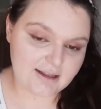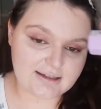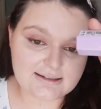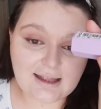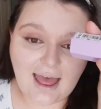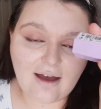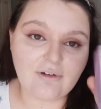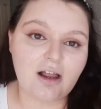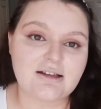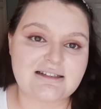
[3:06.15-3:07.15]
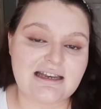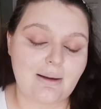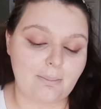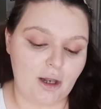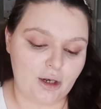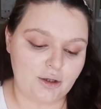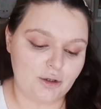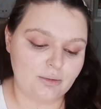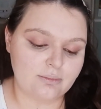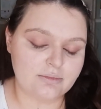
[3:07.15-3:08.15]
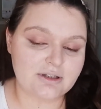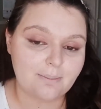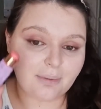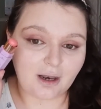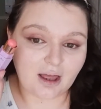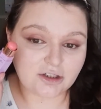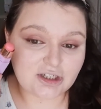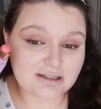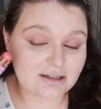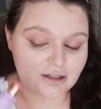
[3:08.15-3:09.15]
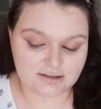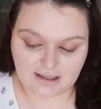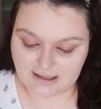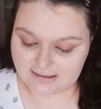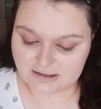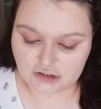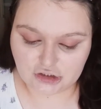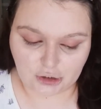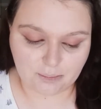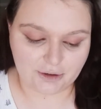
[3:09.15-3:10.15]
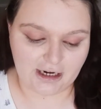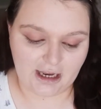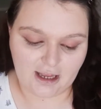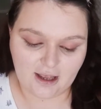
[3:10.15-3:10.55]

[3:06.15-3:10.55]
This is the Everlasting Blooms blush. It looks like this. It's so pretty.